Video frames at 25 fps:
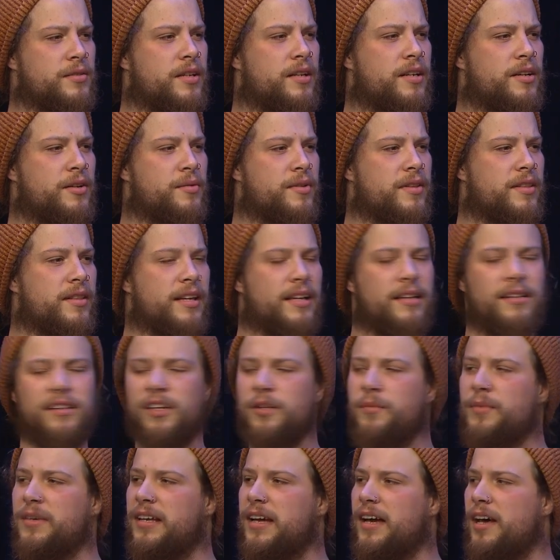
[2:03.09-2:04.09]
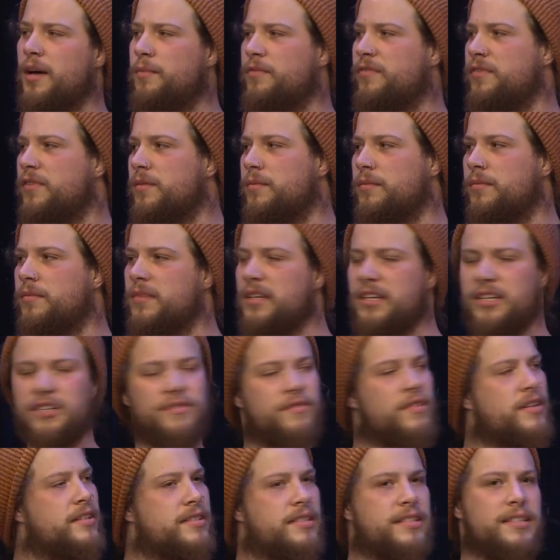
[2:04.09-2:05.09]
you know, with like a little bit of help from each
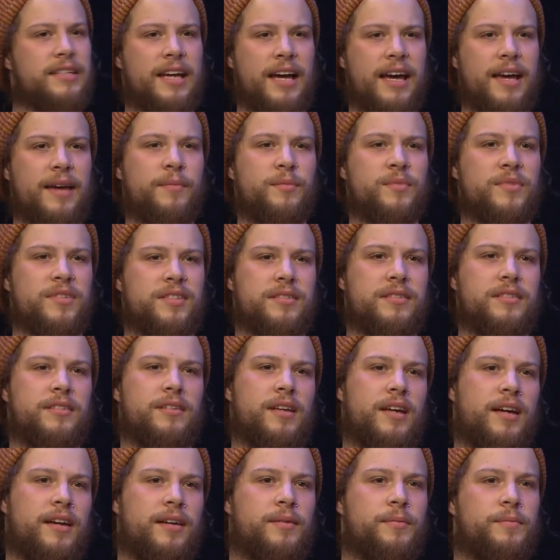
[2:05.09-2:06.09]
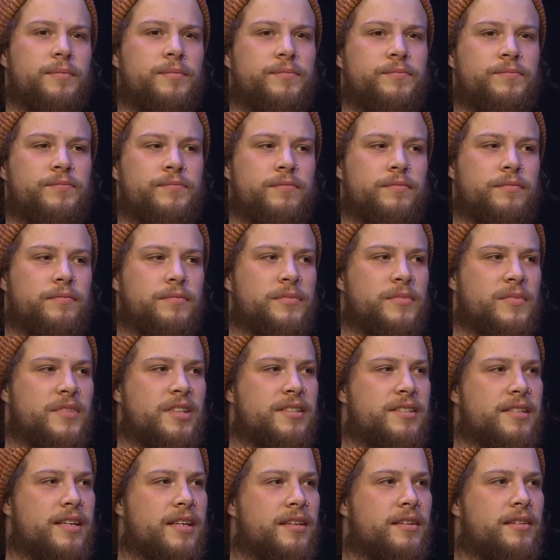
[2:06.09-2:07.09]
of us at times, because um,
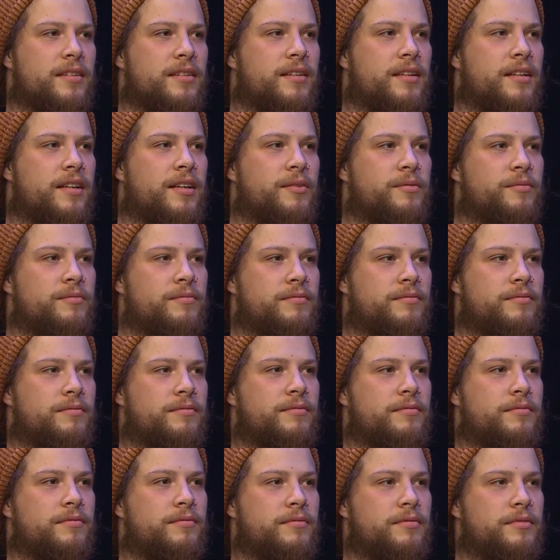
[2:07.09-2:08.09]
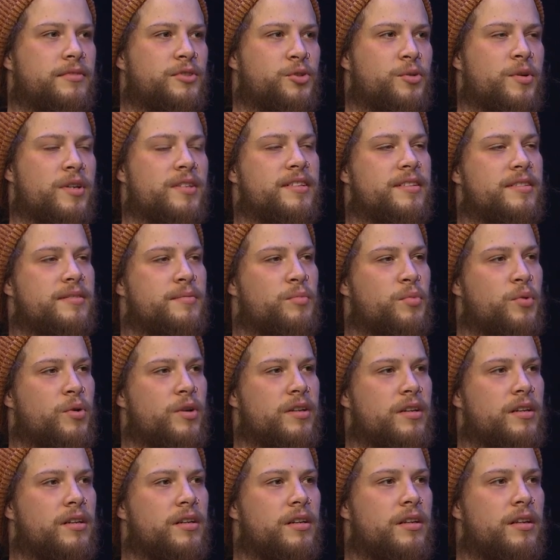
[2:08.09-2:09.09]
mm-hmm. I, you know, trust is
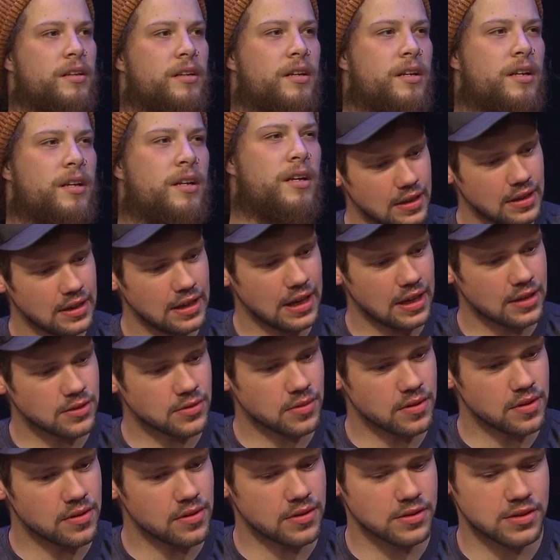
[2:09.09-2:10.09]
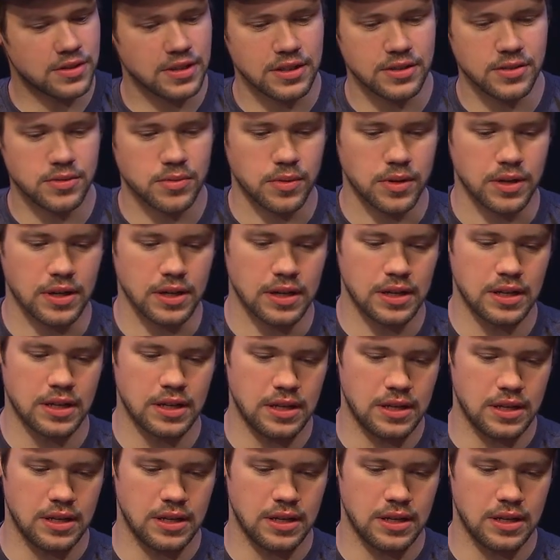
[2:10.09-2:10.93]
important. Yeah, it's one of those things where